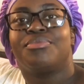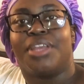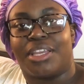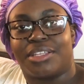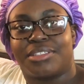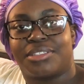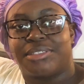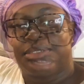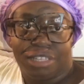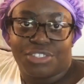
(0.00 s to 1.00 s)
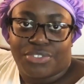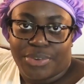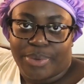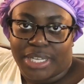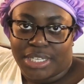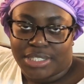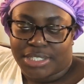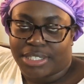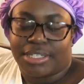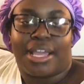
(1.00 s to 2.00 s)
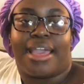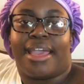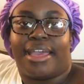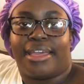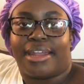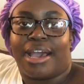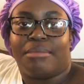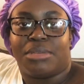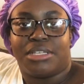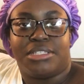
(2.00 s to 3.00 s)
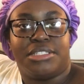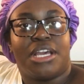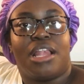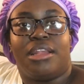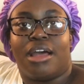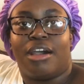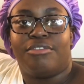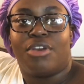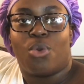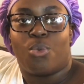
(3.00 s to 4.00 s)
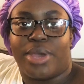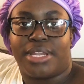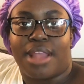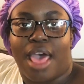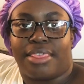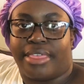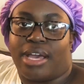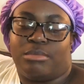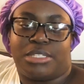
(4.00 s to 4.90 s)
Thanks. I got these 3 wigs, and I'm in love with them.